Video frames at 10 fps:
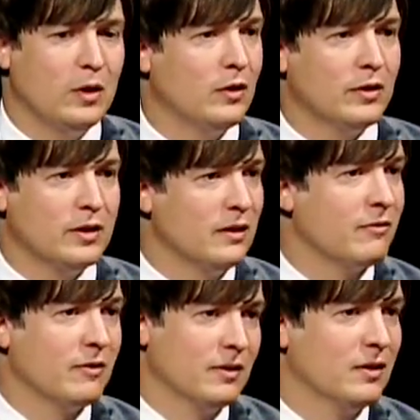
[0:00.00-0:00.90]
all the
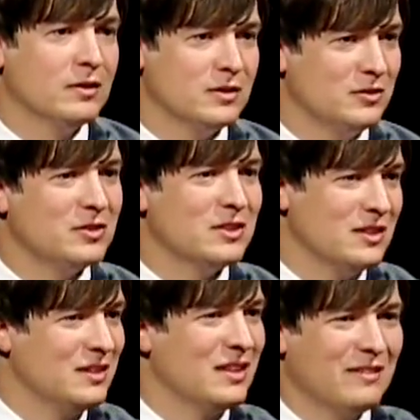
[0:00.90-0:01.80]
different laws. You
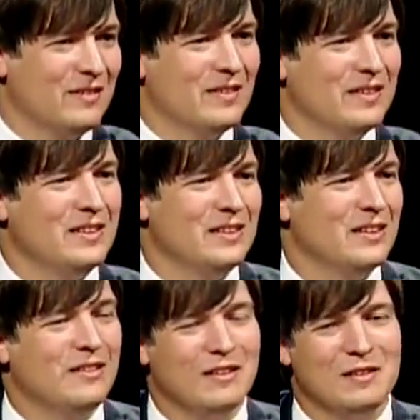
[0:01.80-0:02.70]
see,
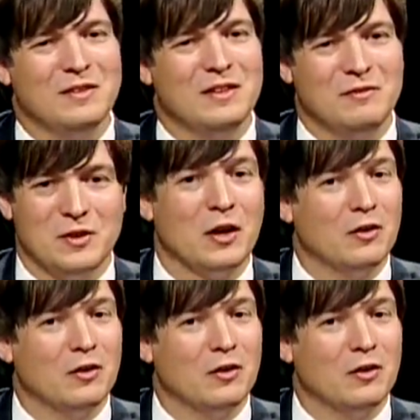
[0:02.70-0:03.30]
if you